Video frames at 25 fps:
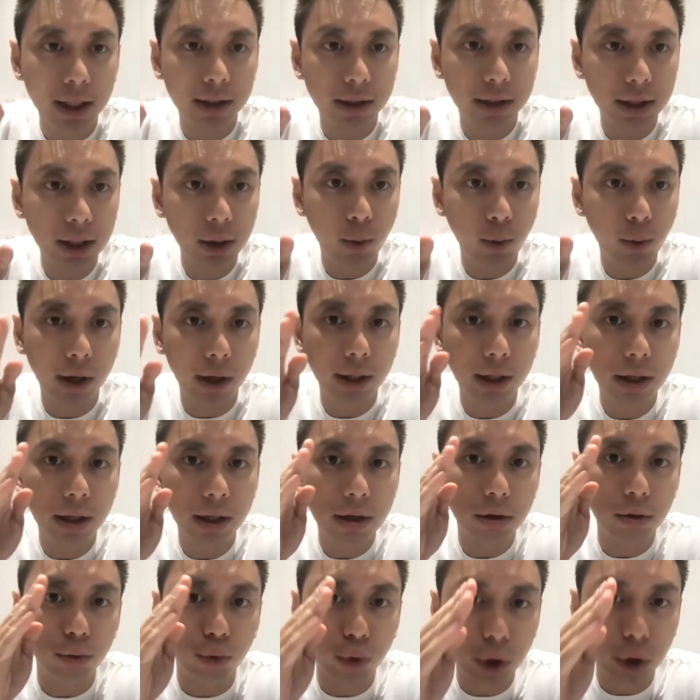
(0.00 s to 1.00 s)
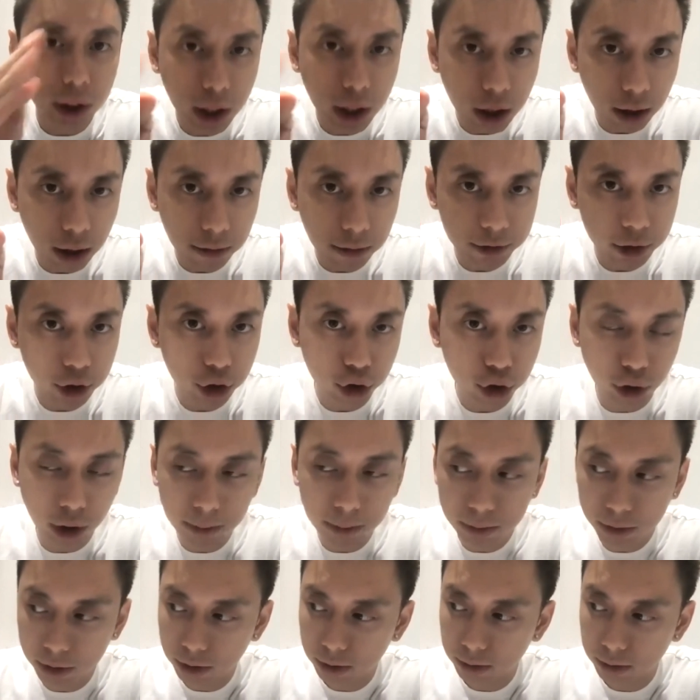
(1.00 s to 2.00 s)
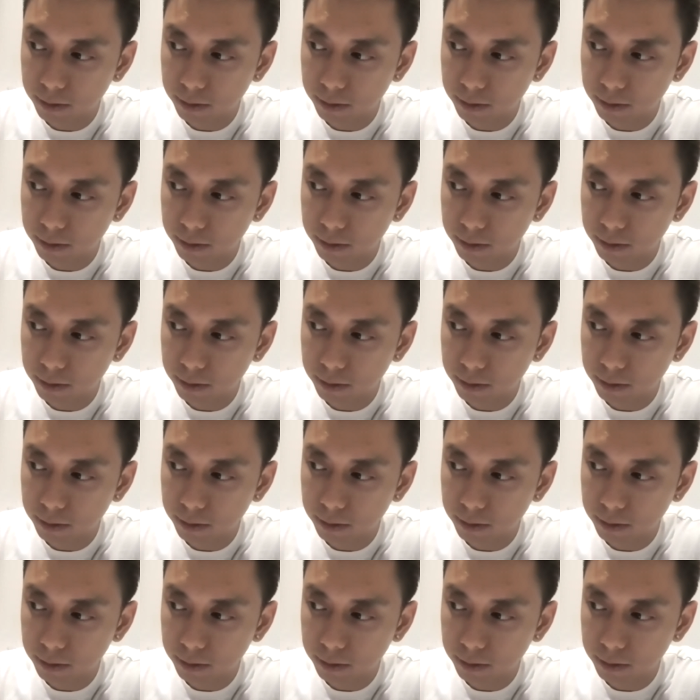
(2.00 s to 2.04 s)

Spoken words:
see we're either reading off the script